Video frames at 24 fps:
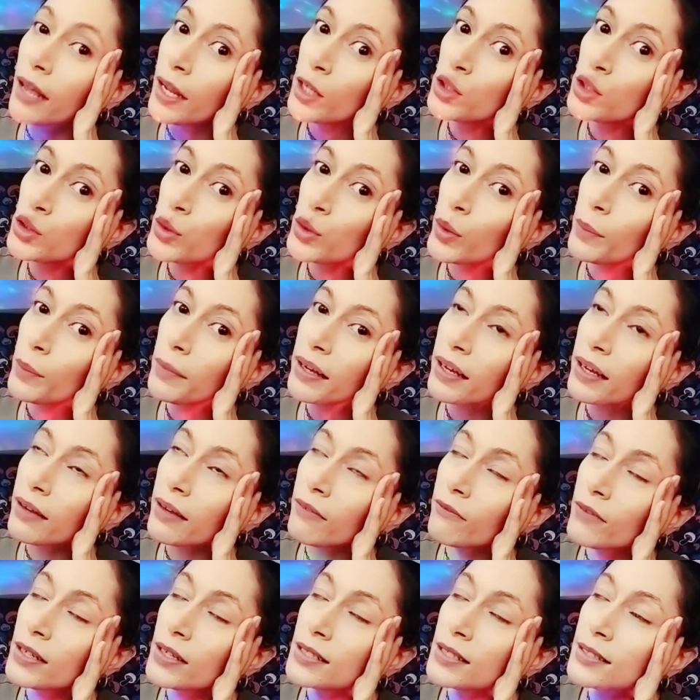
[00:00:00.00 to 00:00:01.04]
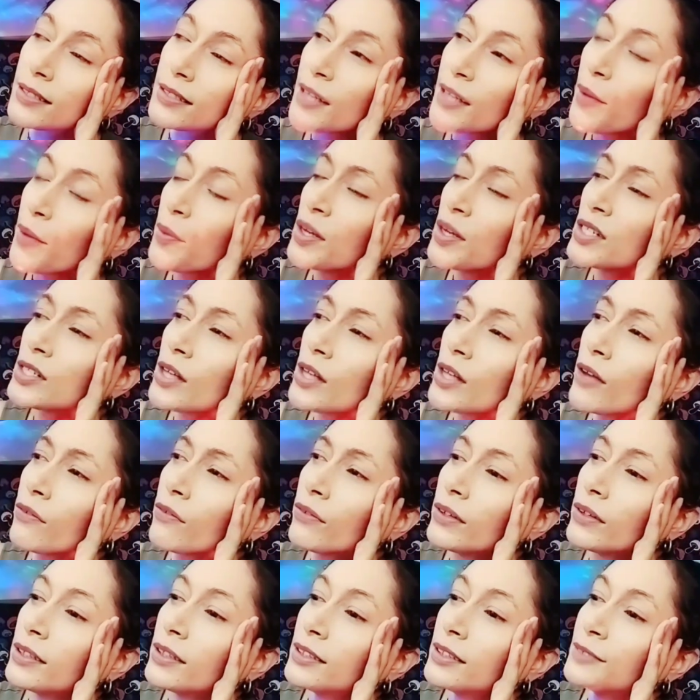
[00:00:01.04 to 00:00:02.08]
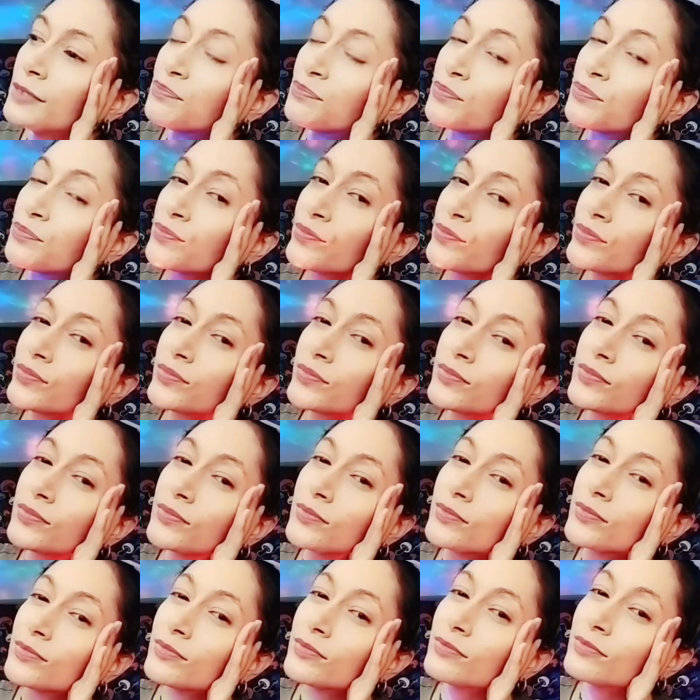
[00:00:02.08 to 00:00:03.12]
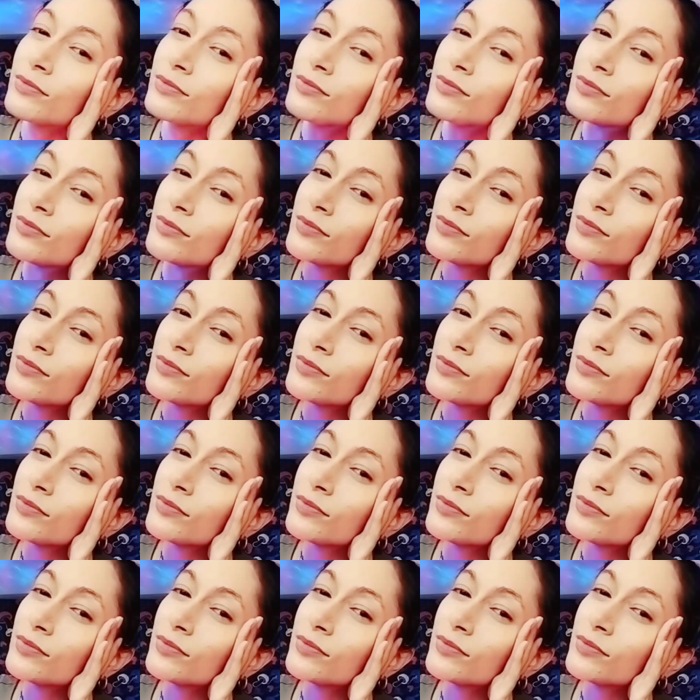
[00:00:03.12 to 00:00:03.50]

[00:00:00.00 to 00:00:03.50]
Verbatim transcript: enjoy making faces at myself. Mm.